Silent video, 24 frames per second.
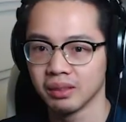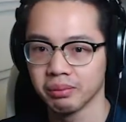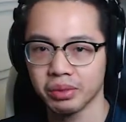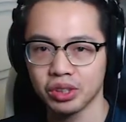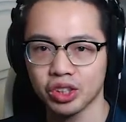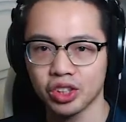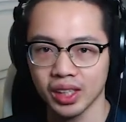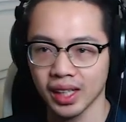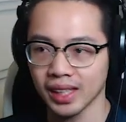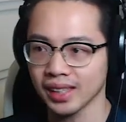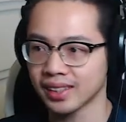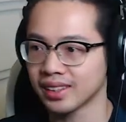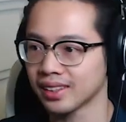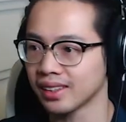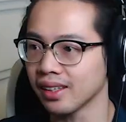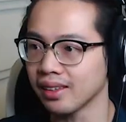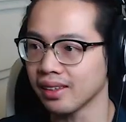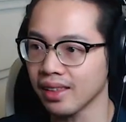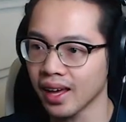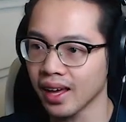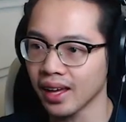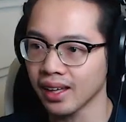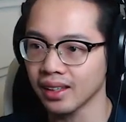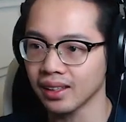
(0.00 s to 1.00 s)
But you guys
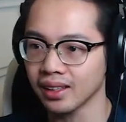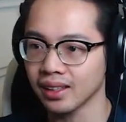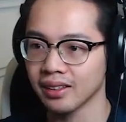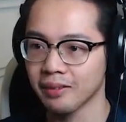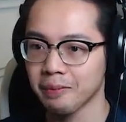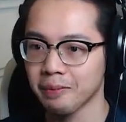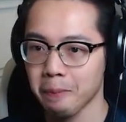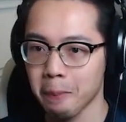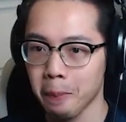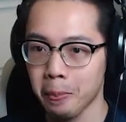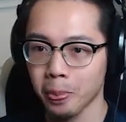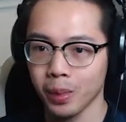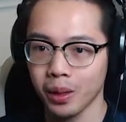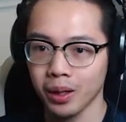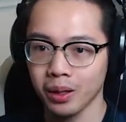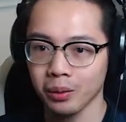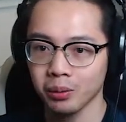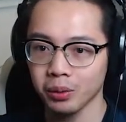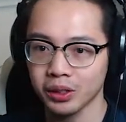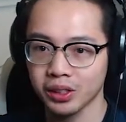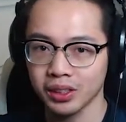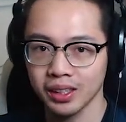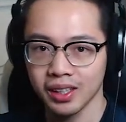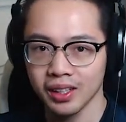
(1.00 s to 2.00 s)
see that?
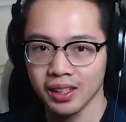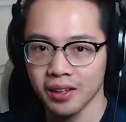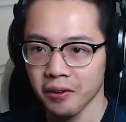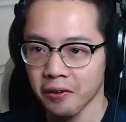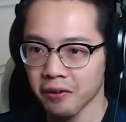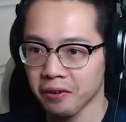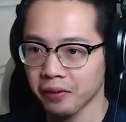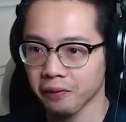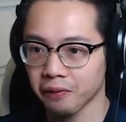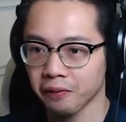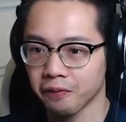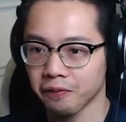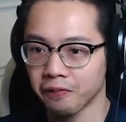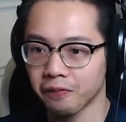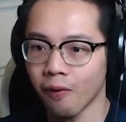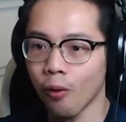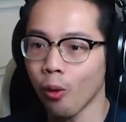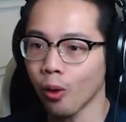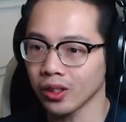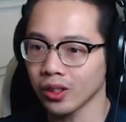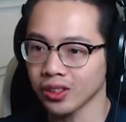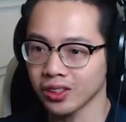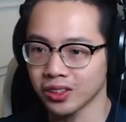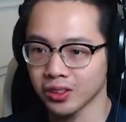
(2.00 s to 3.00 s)
It was
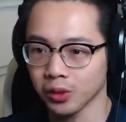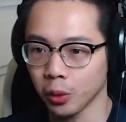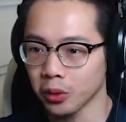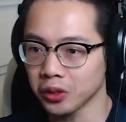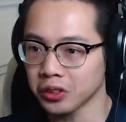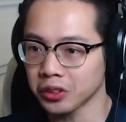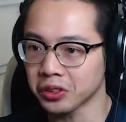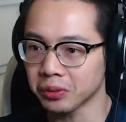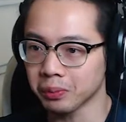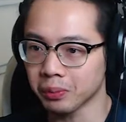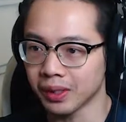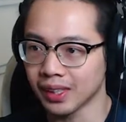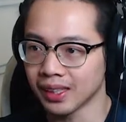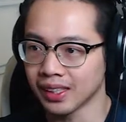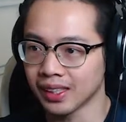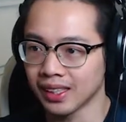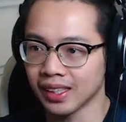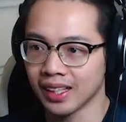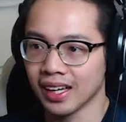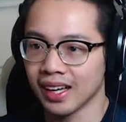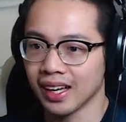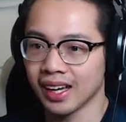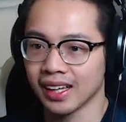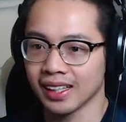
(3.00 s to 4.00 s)
four
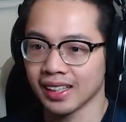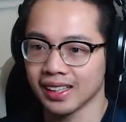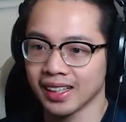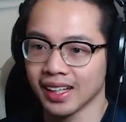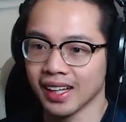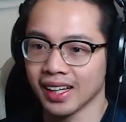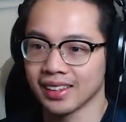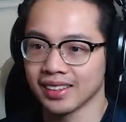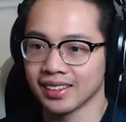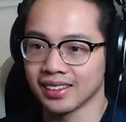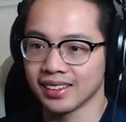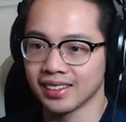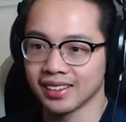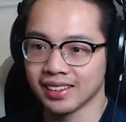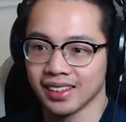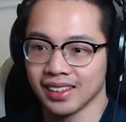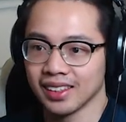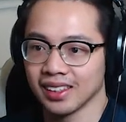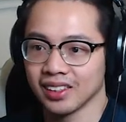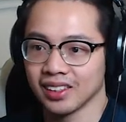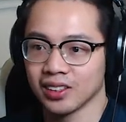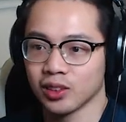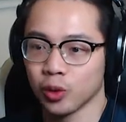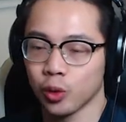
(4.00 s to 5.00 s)
swordsmen against
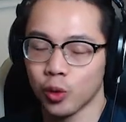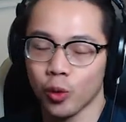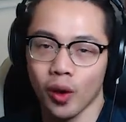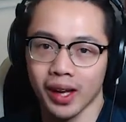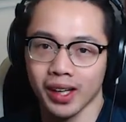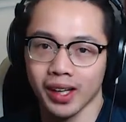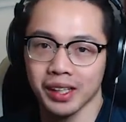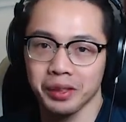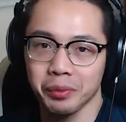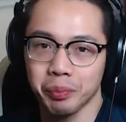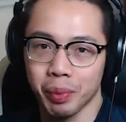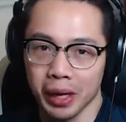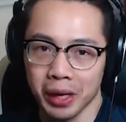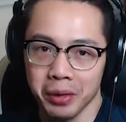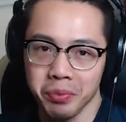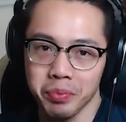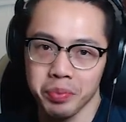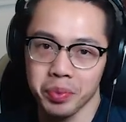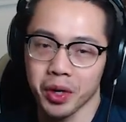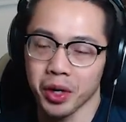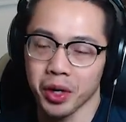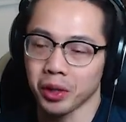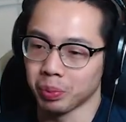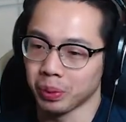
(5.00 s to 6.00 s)
20
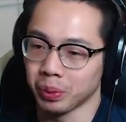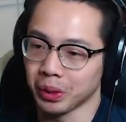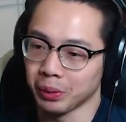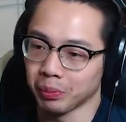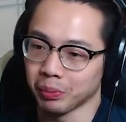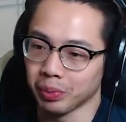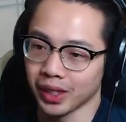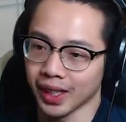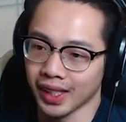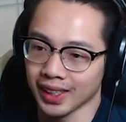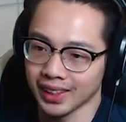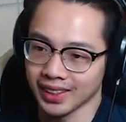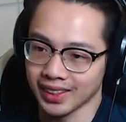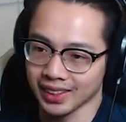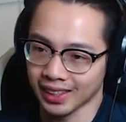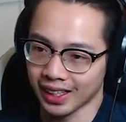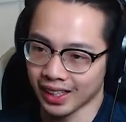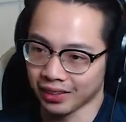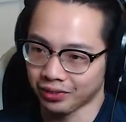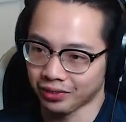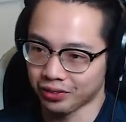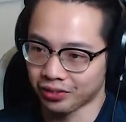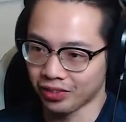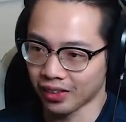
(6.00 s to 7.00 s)
paintball people. That's
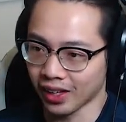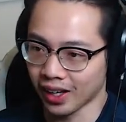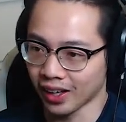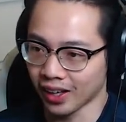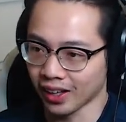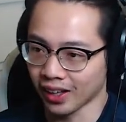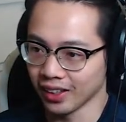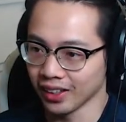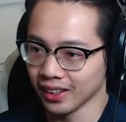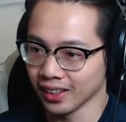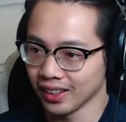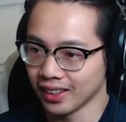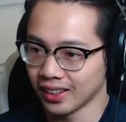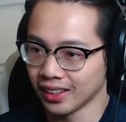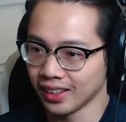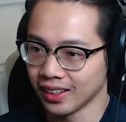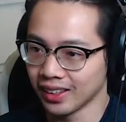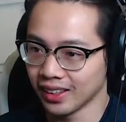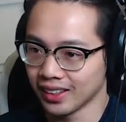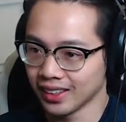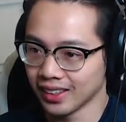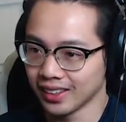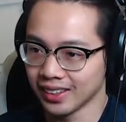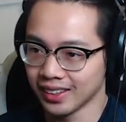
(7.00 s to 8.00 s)
not fair.
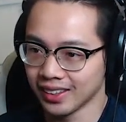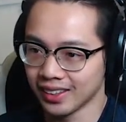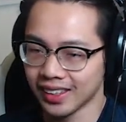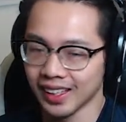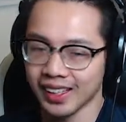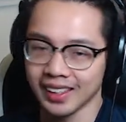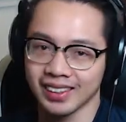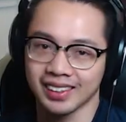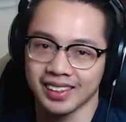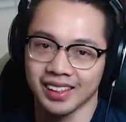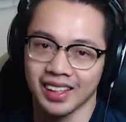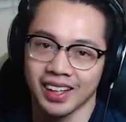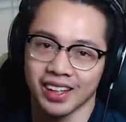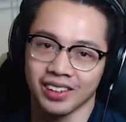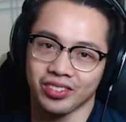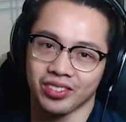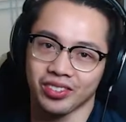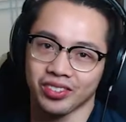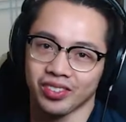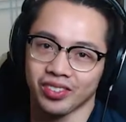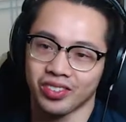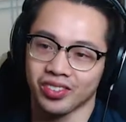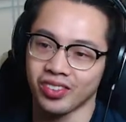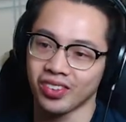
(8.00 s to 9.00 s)
That's not
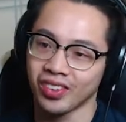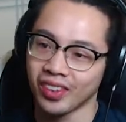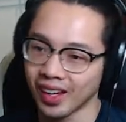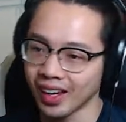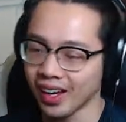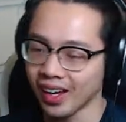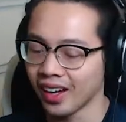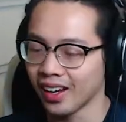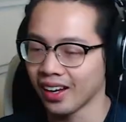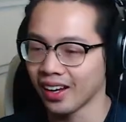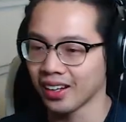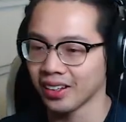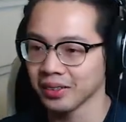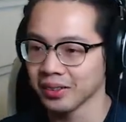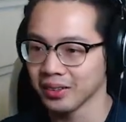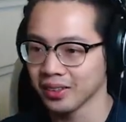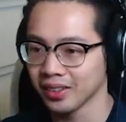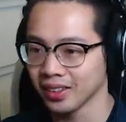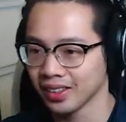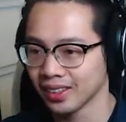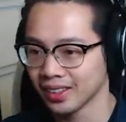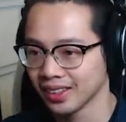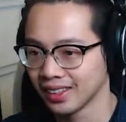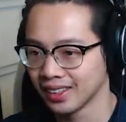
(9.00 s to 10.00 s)

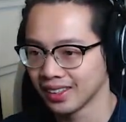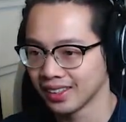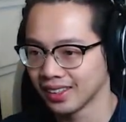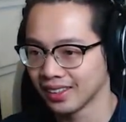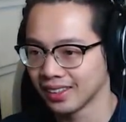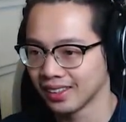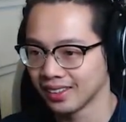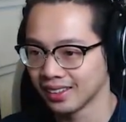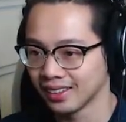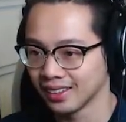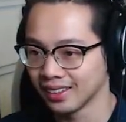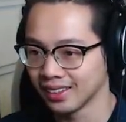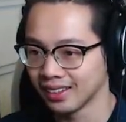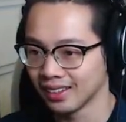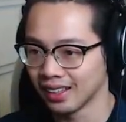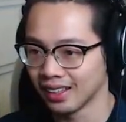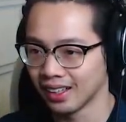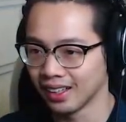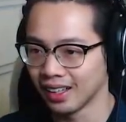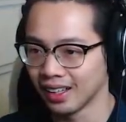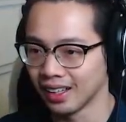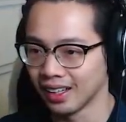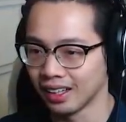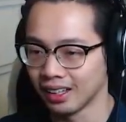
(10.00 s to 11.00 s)
fair.
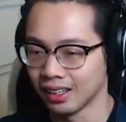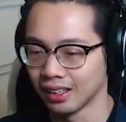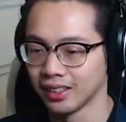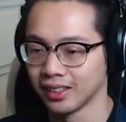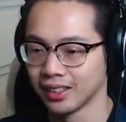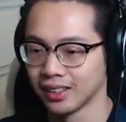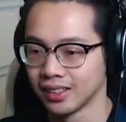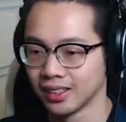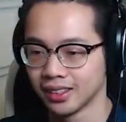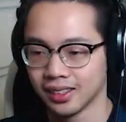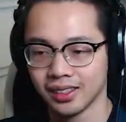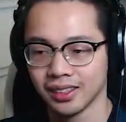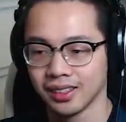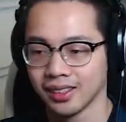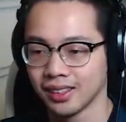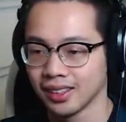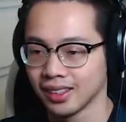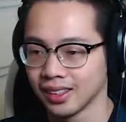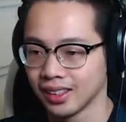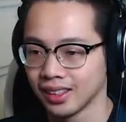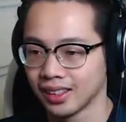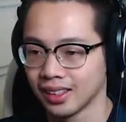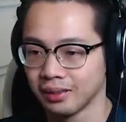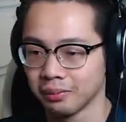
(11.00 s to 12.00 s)
Ugh.
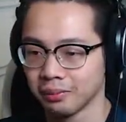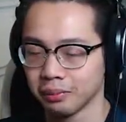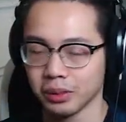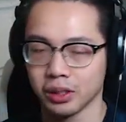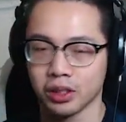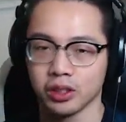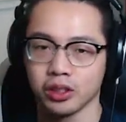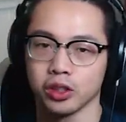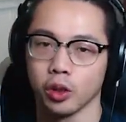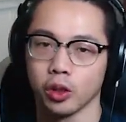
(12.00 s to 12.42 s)
But the